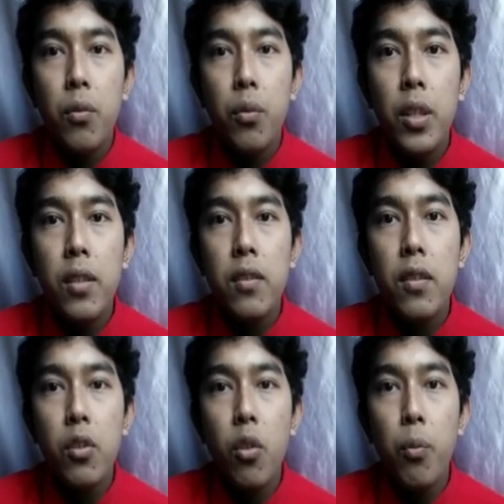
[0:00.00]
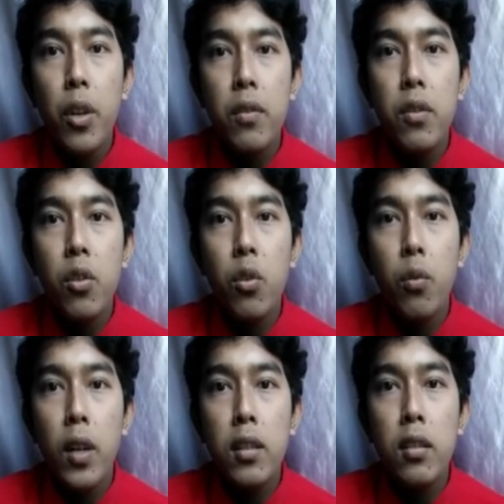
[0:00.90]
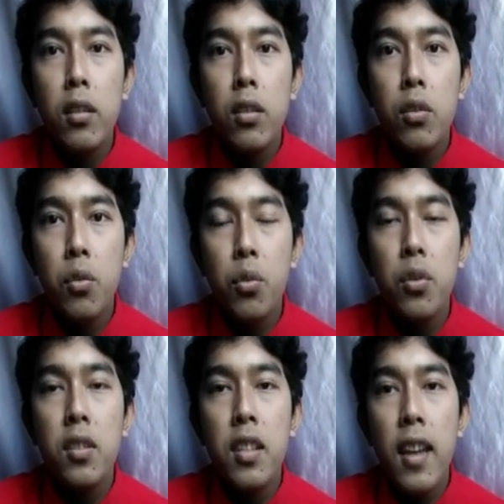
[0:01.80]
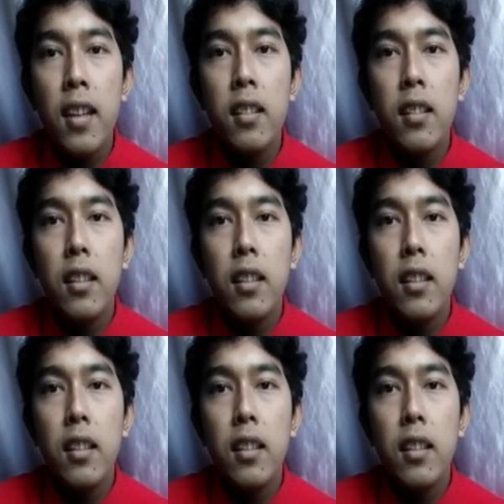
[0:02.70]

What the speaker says: with 0.01 to 10